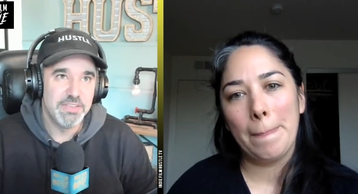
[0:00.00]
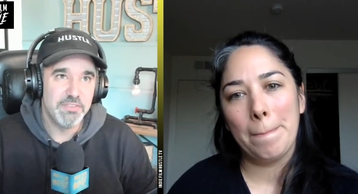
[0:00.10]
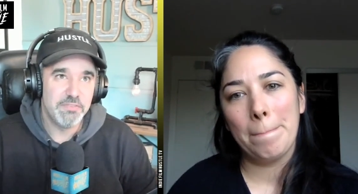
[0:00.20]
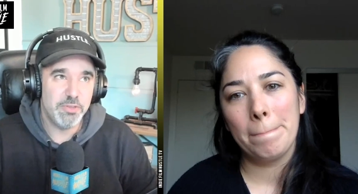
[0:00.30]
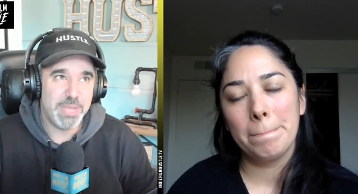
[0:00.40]

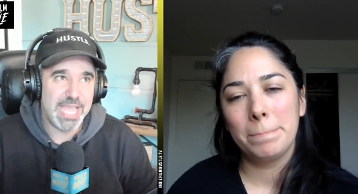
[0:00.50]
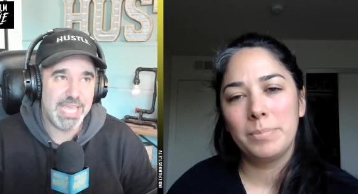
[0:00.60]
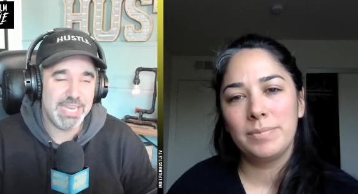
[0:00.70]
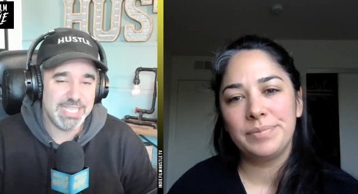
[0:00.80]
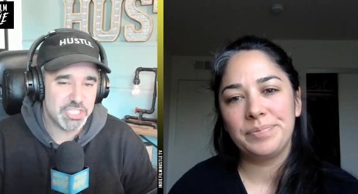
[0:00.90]
Speaker 1: film had a
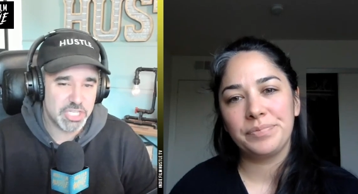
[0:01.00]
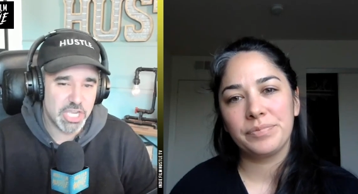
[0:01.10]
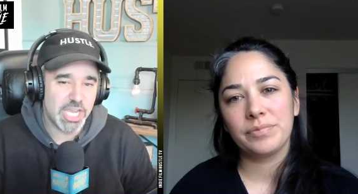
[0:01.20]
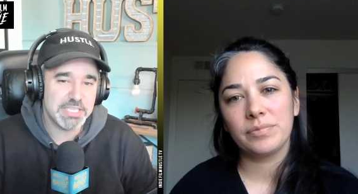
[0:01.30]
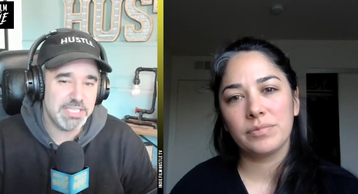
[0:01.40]

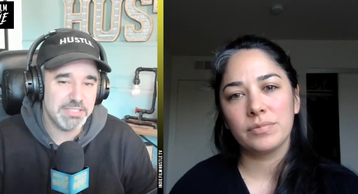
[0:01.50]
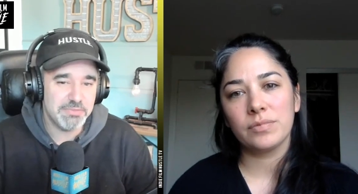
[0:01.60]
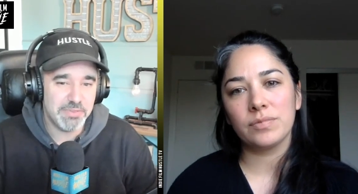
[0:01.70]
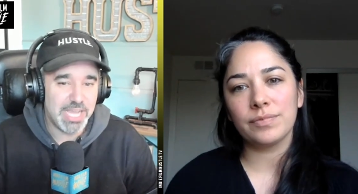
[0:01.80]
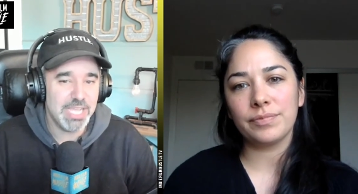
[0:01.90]
Hitchcockian
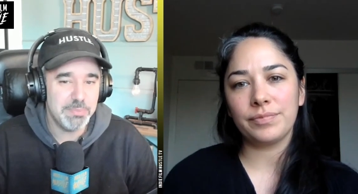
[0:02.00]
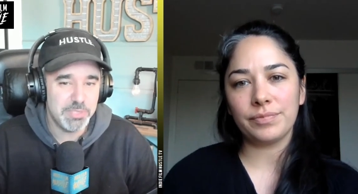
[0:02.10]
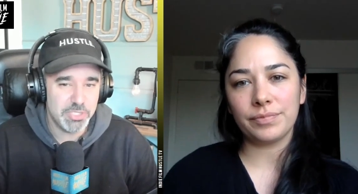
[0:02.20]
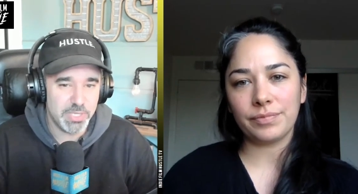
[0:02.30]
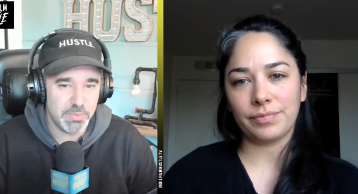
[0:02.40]
vibe to
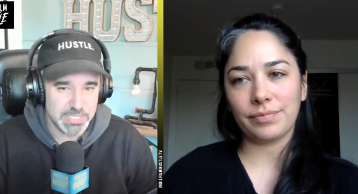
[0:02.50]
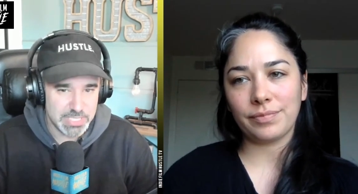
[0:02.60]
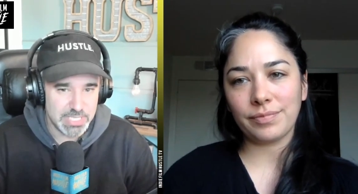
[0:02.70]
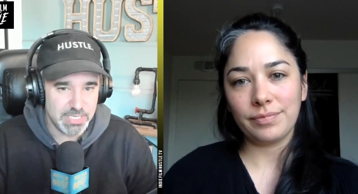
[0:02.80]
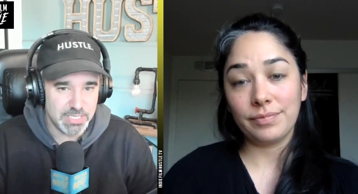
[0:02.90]
it. Was
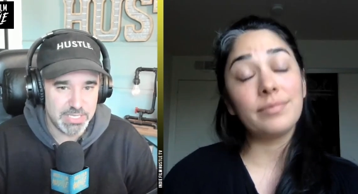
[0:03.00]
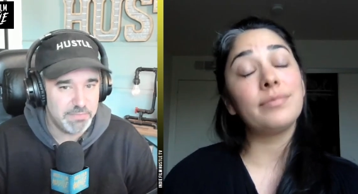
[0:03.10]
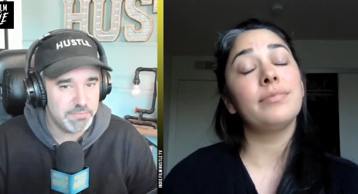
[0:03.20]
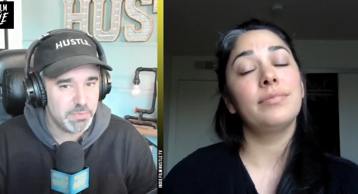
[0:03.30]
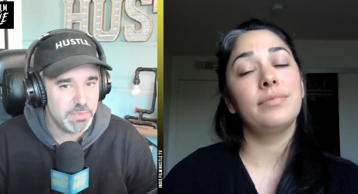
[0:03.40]
he an
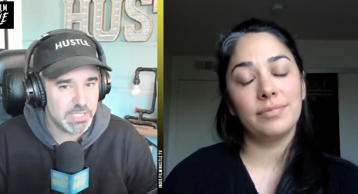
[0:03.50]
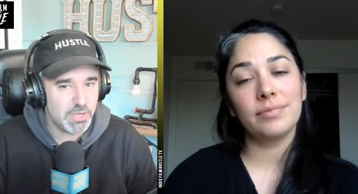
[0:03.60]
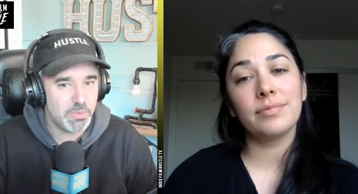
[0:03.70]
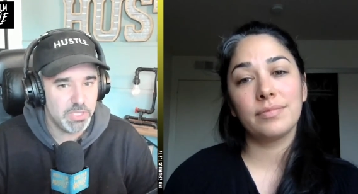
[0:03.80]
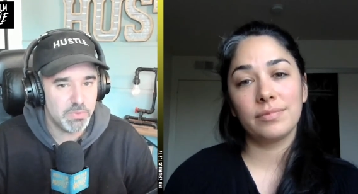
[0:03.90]
influence at all
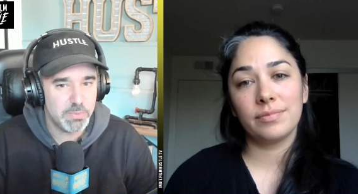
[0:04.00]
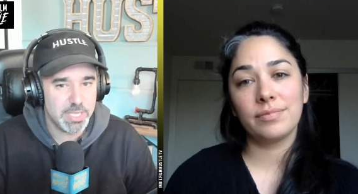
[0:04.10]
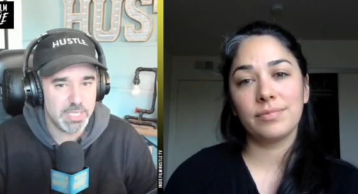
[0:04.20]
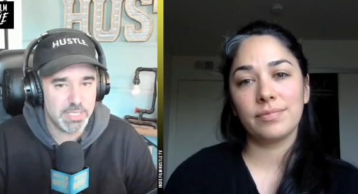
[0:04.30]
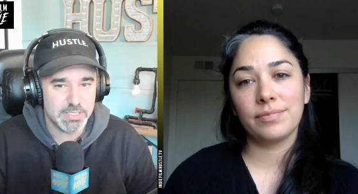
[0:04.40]
when you were
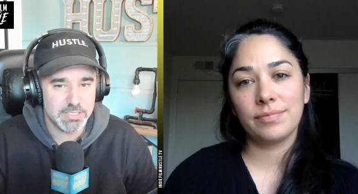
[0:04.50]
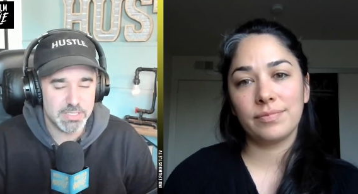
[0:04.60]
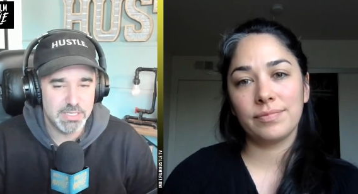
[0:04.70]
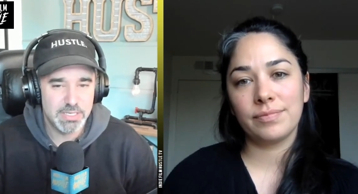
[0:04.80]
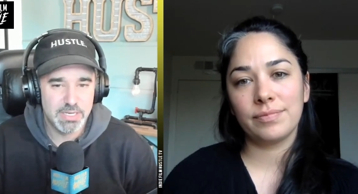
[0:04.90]
making this?
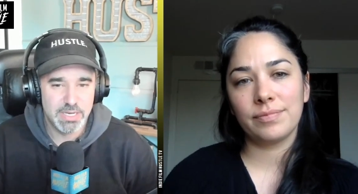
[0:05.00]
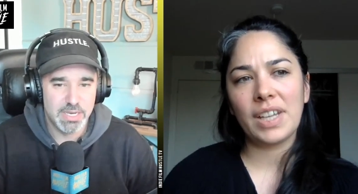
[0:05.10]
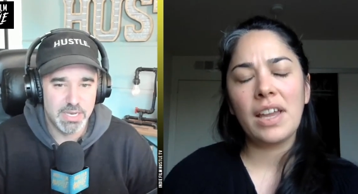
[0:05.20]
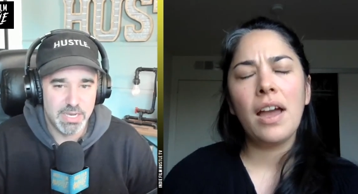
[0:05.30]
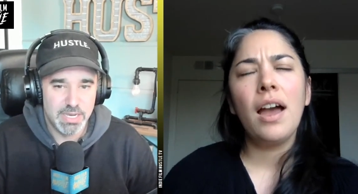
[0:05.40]

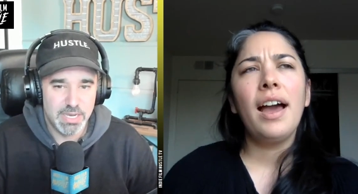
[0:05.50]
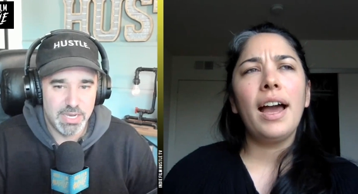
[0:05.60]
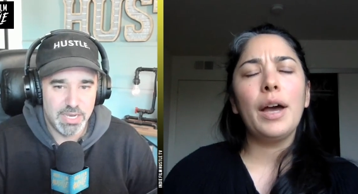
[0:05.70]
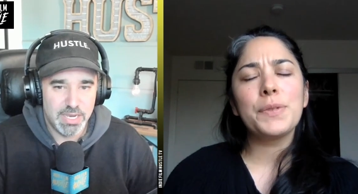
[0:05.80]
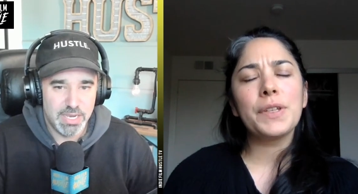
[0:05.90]

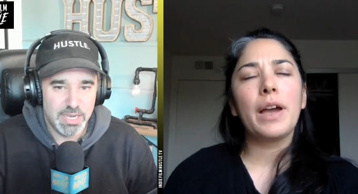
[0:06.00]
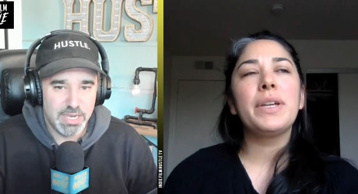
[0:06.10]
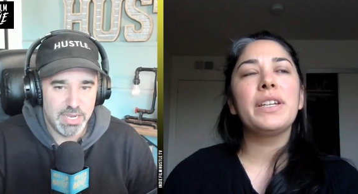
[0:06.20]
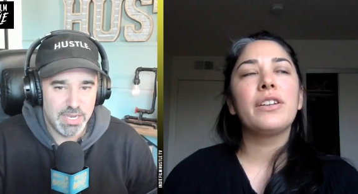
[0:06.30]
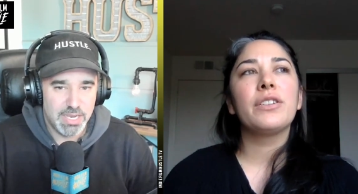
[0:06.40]
Speaker 2: Absolutely. I
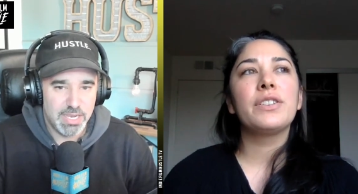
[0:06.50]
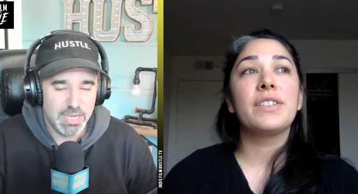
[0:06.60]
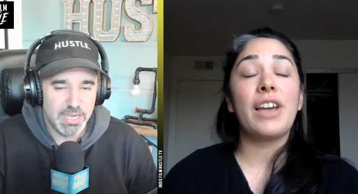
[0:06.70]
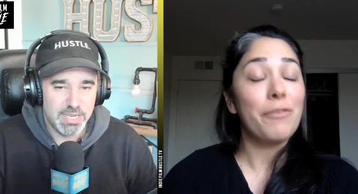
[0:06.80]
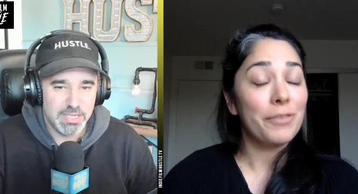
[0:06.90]
mean,
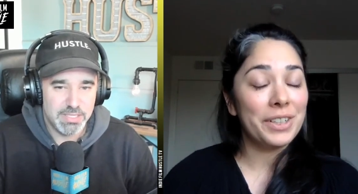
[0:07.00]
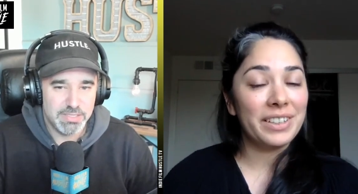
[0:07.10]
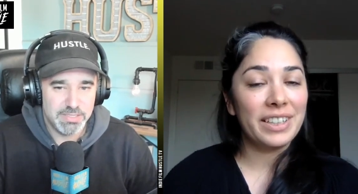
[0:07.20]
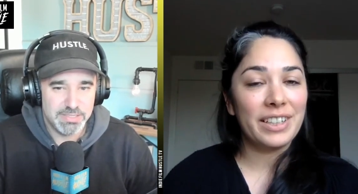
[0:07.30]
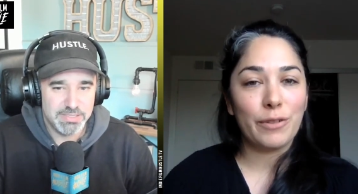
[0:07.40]

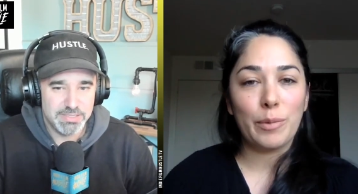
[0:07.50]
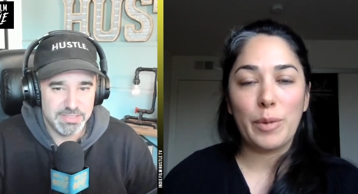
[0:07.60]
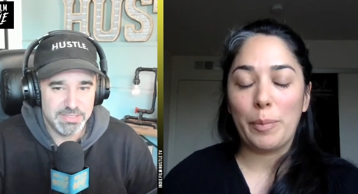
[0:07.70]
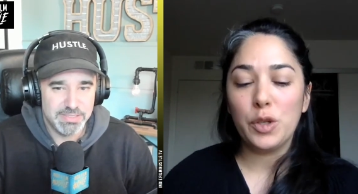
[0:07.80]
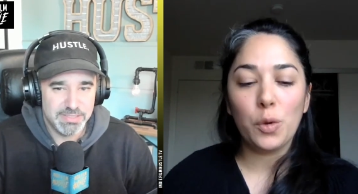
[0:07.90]
definitely from
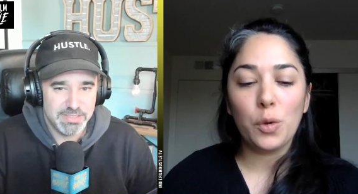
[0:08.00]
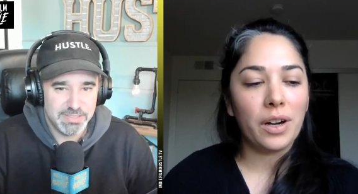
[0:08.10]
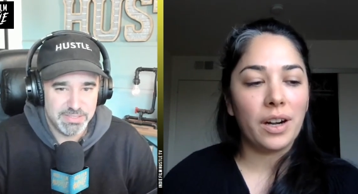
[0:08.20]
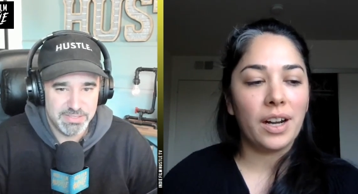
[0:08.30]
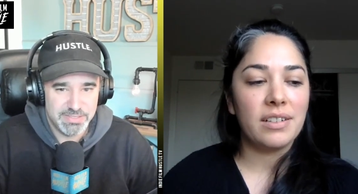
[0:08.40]
a
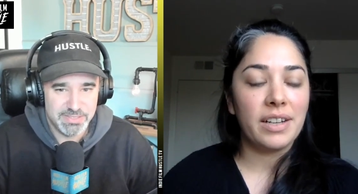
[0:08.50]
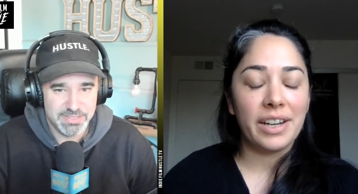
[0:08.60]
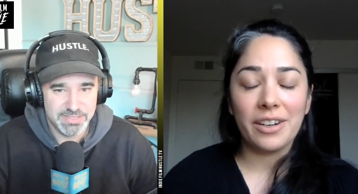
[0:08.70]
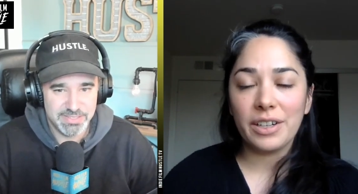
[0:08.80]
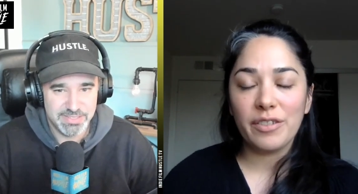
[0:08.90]
pure
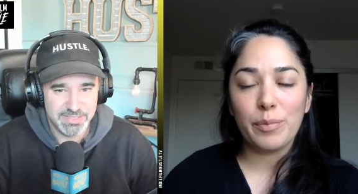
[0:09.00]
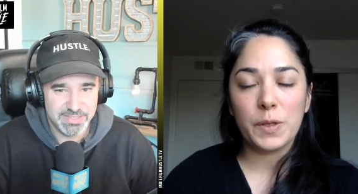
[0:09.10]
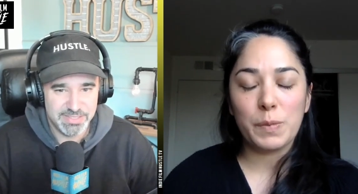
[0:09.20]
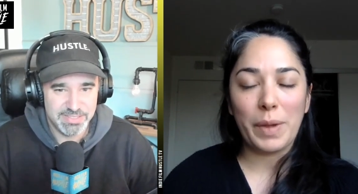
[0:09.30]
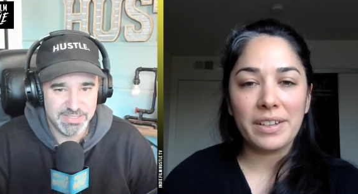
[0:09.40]
narrative
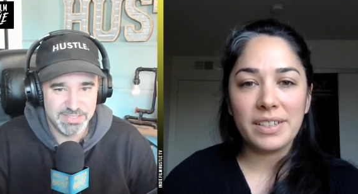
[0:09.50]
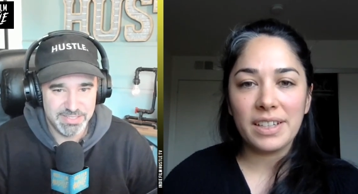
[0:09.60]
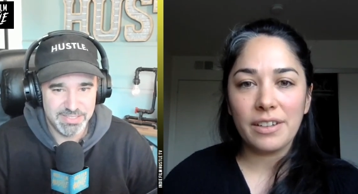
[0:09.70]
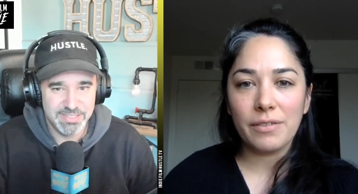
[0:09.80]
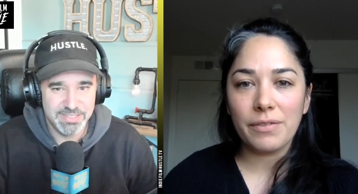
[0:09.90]

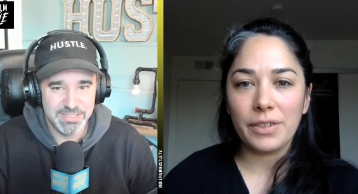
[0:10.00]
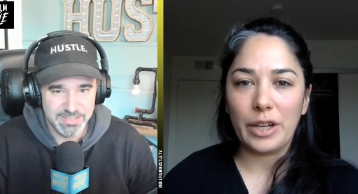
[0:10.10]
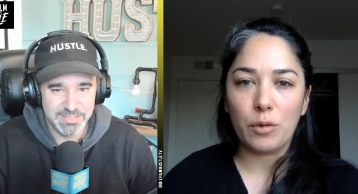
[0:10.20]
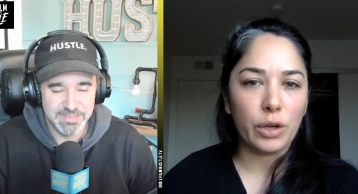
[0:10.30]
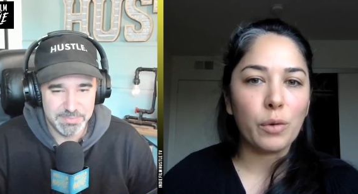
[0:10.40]
perspective,
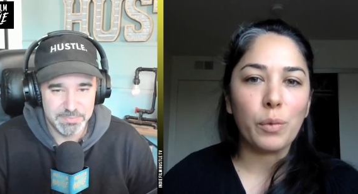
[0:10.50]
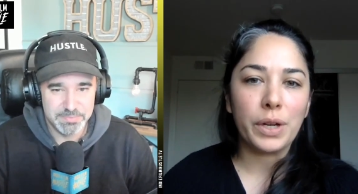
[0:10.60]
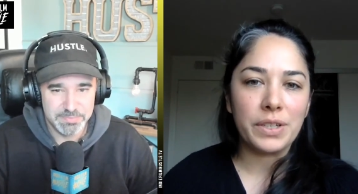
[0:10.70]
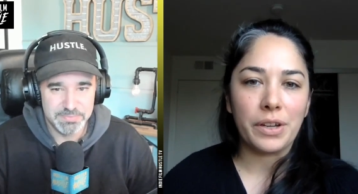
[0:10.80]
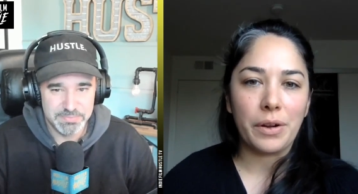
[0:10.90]
like Rear
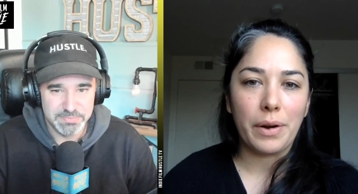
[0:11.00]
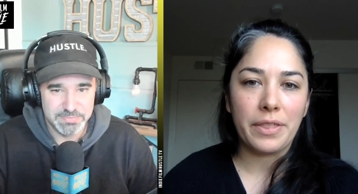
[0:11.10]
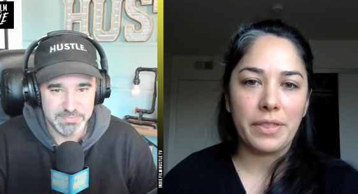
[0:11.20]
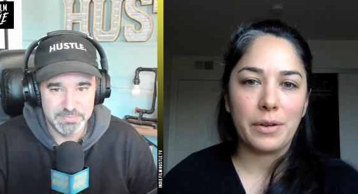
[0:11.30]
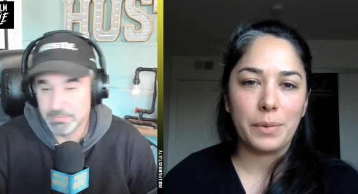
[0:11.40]
Window, I
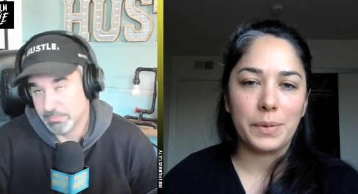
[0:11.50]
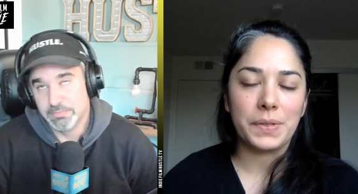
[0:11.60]
think